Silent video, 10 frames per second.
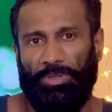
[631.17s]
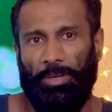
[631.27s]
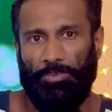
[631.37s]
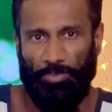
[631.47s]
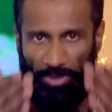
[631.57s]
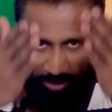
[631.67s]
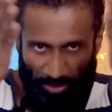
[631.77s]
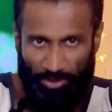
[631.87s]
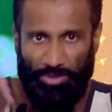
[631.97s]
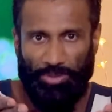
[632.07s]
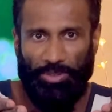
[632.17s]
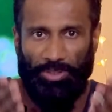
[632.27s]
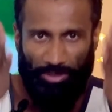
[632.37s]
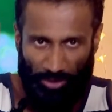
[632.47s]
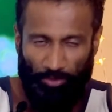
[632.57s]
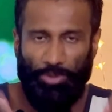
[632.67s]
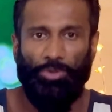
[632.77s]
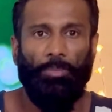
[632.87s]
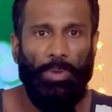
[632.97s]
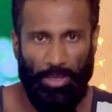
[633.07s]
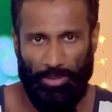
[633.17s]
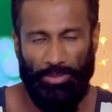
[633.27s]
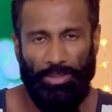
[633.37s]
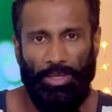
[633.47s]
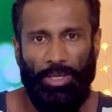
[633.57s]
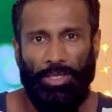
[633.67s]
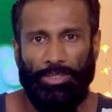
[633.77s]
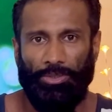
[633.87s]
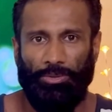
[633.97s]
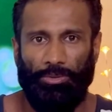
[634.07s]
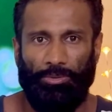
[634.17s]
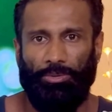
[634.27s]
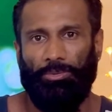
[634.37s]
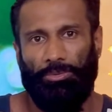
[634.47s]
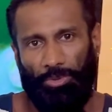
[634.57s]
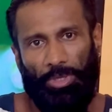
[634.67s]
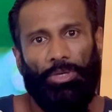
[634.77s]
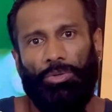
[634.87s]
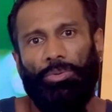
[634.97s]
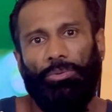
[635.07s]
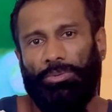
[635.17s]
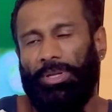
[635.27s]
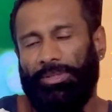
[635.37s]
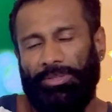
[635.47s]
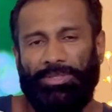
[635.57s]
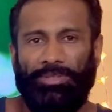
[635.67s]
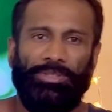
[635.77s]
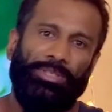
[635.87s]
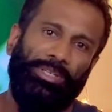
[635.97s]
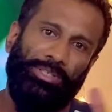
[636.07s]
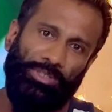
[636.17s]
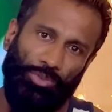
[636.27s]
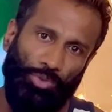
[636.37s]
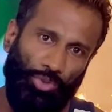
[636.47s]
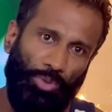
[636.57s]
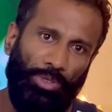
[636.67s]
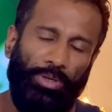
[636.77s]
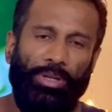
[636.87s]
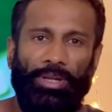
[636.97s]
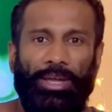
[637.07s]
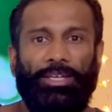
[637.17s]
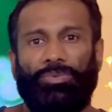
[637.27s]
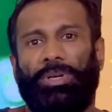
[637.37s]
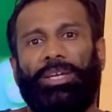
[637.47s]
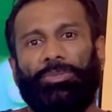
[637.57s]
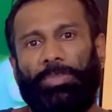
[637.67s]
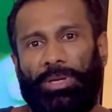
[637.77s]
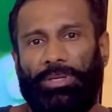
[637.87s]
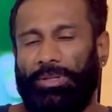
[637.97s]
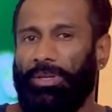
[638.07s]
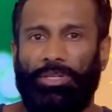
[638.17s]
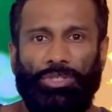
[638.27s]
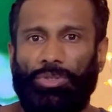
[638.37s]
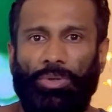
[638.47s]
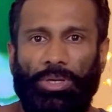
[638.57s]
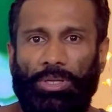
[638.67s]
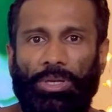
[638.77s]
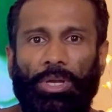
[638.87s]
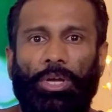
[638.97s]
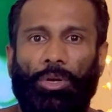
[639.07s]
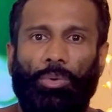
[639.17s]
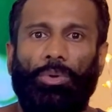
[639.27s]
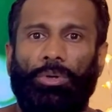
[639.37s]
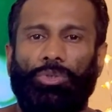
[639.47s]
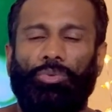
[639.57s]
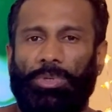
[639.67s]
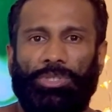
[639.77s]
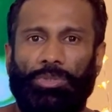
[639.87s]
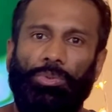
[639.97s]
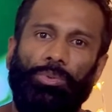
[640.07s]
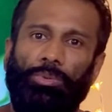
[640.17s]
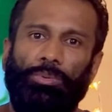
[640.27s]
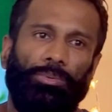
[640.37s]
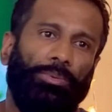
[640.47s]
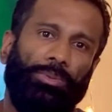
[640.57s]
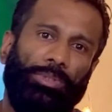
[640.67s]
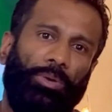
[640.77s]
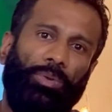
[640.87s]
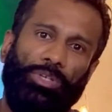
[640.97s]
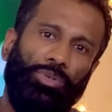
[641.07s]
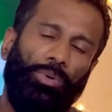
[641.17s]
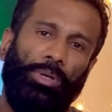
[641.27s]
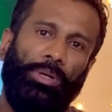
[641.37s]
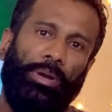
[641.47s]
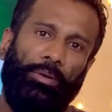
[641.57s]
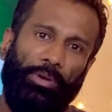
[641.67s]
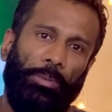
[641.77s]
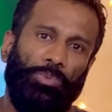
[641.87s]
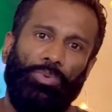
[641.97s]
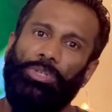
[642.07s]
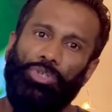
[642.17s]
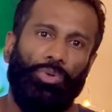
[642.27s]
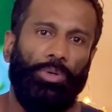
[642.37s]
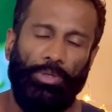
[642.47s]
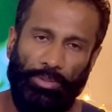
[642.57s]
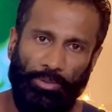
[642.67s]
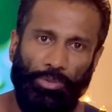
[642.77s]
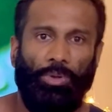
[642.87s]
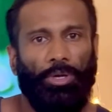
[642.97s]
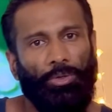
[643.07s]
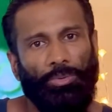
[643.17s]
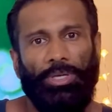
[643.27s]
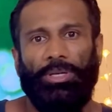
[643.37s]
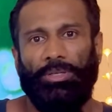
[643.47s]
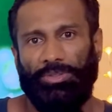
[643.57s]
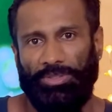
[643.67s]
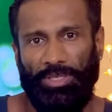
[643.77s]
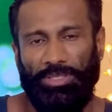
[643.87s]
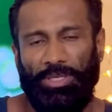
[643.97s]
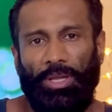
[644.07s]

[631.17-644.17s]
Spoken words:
traps means it's connected with your back. So you can do like this exercise in your shoulder day as well as back day. There is no any rule you must do the rear shoulder and traps with the shoulder. You can do that exercise